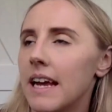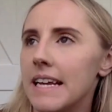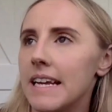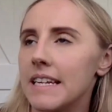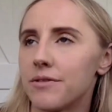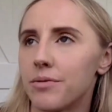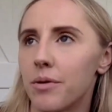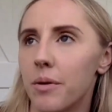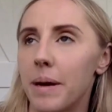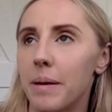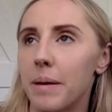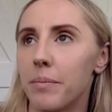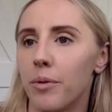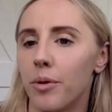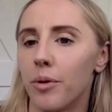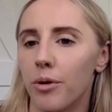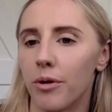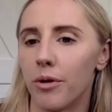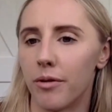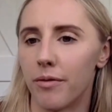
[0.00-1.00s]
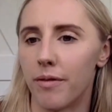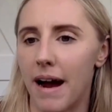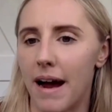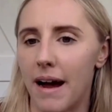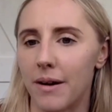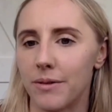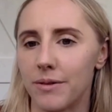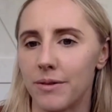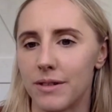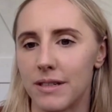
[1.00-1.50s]
into a bit more
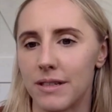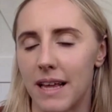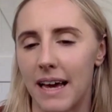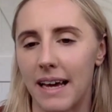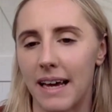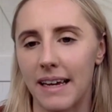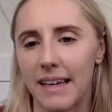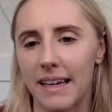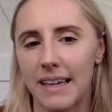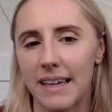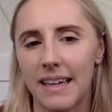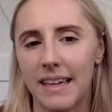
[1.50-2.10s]
around like